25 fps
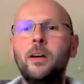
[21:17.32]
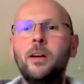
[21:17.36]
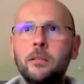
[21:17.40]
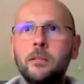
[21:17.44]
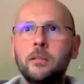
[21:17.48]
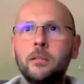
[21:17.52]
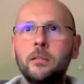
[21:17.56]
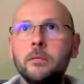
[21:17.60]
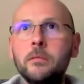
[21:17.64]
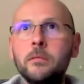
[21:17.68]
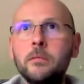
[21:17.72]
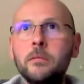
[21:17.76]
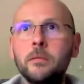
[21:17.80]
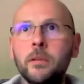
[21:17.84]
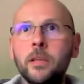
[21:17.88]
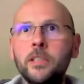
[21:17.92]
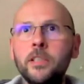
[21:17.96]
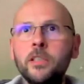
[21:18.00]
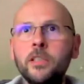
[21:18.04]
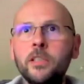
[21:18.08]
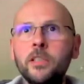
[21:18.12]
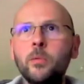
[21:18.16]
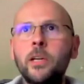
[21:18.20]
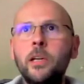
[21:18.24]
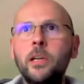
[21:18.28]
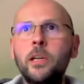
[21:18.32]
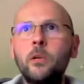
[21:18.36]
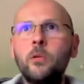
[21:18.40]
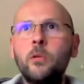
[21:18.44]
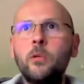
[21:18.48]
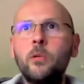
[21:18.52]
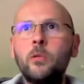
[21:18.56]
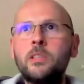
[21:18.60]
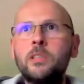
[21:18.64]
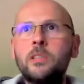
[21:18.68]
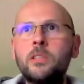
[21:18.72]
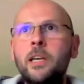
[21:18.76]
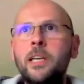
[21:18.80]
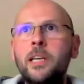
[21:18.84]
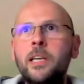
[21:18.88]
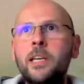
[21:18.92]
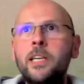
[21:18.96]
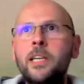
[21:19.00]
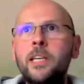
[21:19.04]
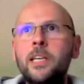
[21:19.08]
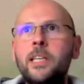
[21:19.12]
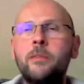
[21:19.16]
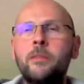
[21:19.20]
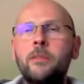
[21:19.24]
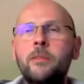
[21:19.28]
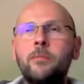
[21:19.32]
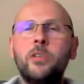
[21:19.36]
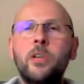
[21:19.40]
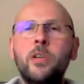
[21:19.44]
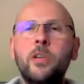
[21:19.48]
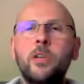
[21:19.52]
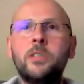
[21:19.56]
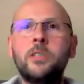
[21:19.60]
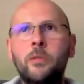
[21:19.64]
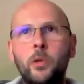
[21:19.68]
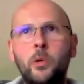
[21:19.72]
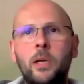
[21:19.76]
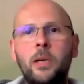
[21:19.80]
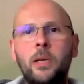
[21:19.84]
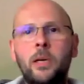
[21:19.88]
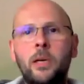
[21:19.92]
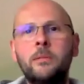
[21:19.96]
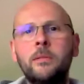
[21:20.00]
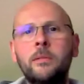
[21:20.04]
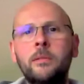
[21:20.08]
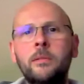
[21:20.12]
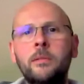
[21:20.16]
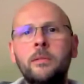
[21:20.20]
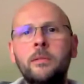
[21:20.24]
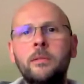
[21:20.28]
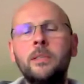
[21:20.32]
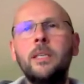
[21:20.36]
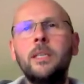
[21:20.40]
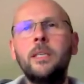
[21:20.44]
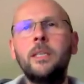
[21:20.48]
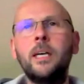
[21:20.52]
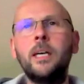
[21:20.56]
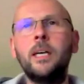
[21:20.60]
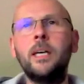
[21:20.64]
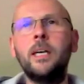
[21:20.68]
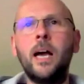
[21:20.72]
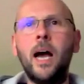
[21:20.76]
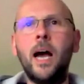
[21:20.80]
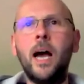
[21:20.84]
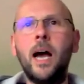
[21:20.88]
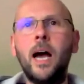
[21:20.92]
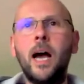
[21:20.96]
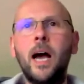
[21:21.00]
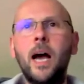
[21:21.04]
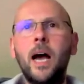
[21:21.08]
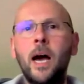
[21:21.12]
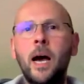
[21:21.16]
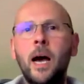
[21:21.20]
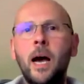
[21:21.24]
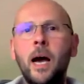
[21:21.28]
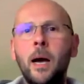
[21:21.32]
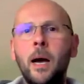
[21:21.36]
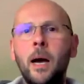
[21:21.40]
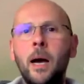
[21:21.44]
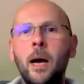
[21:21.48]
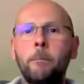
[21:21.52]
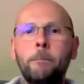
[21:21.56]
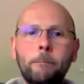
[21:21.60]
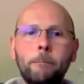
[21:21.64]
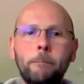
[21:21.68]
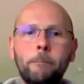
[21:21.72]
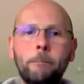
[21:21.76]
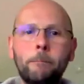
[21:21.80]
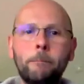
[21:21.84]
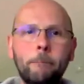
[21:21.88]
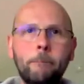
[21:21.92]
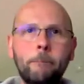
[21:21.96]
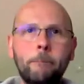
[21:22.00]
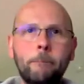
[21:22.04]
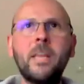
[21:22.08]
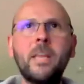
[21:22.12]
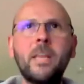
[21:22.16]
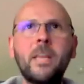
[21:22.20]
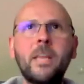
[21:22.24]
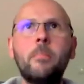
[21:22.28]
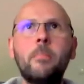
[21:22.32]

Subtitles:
this is what it looks like if you don't have a Nuala. But yeah.